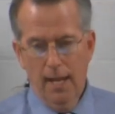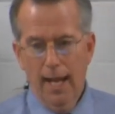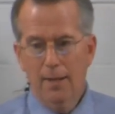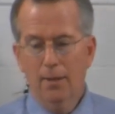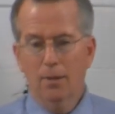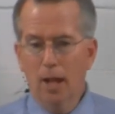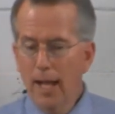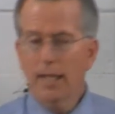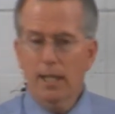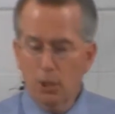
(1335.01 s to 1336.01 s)
And
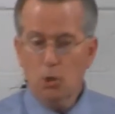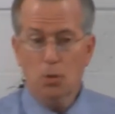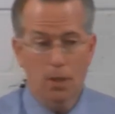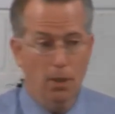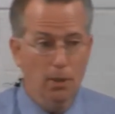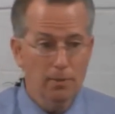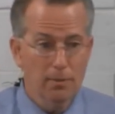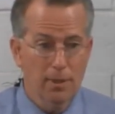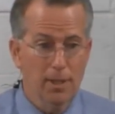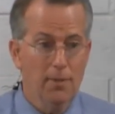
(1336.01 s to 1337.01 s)
like Israel,
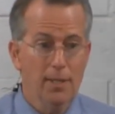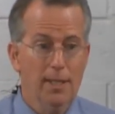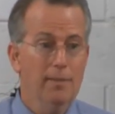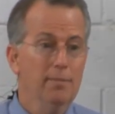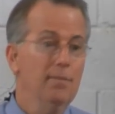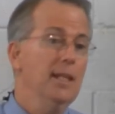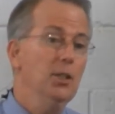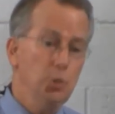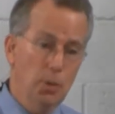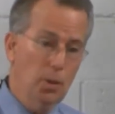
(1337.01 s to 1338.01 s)
uh, the, the
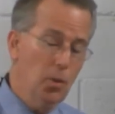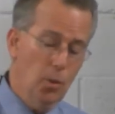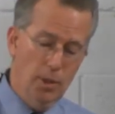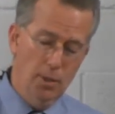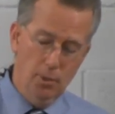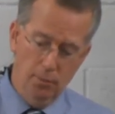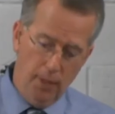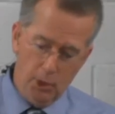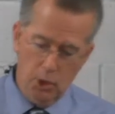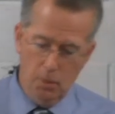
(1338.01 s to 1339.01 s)
Israel according to the
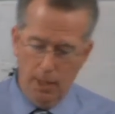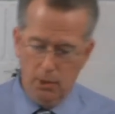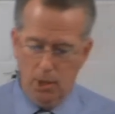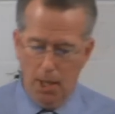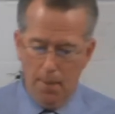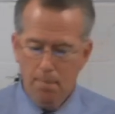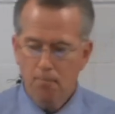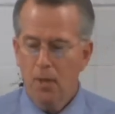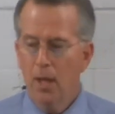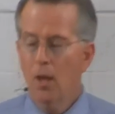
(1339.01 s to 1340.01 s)
flesh, you might say,
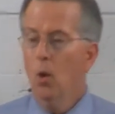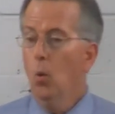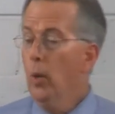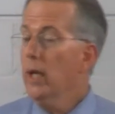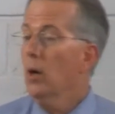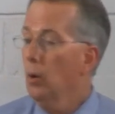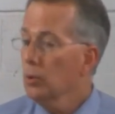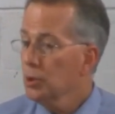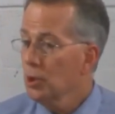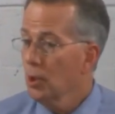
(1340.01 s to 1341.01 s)
we
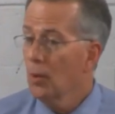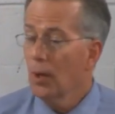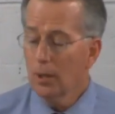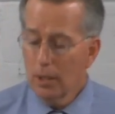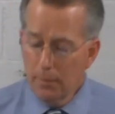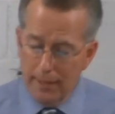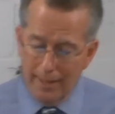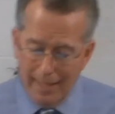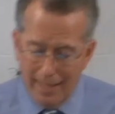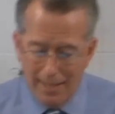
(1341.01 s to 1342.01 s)
also are
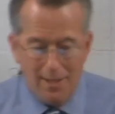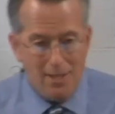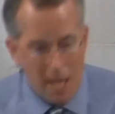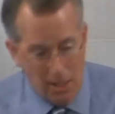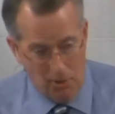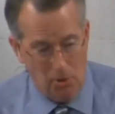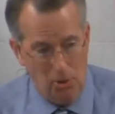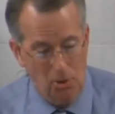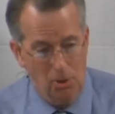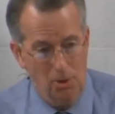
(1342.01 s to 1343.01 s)
living in
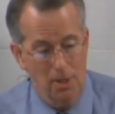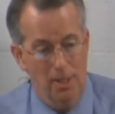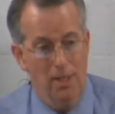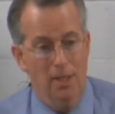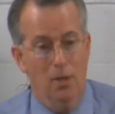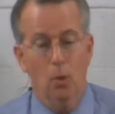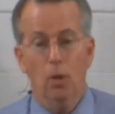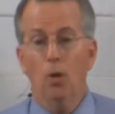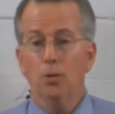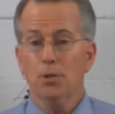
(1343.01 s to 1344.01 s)
tents.
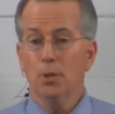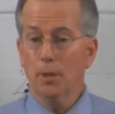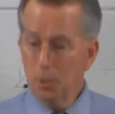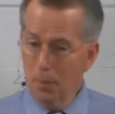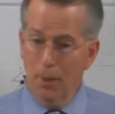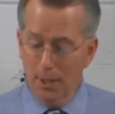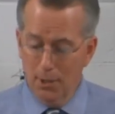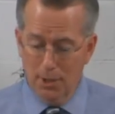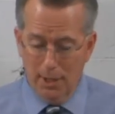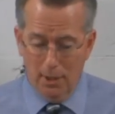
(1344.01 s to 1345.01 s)
We're also
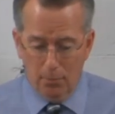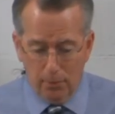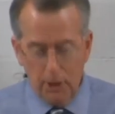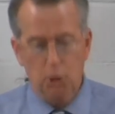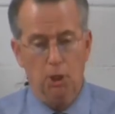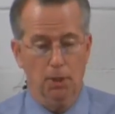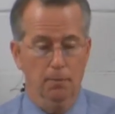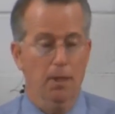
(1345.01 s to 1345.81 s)
experiencing affliction.